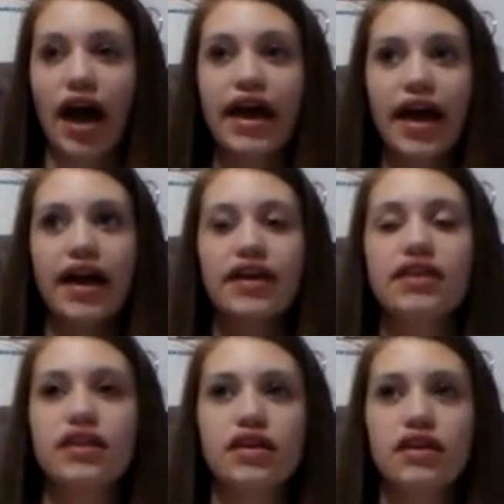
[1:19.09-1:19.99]
I
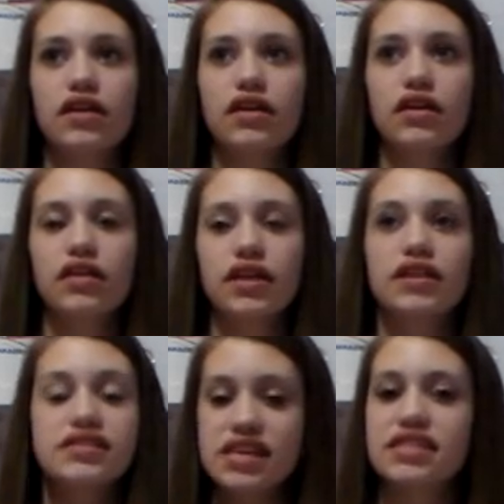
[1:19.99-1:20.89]
had
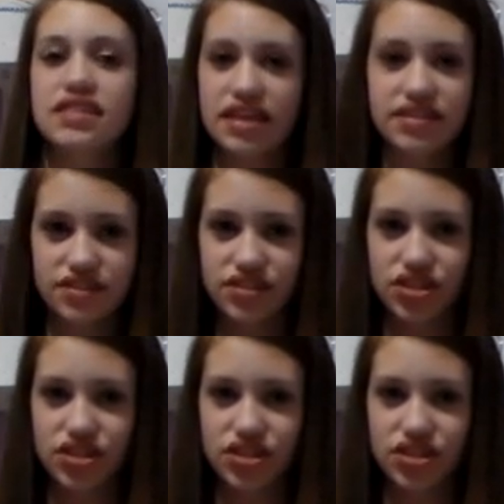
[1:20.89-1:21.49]
like 6 dances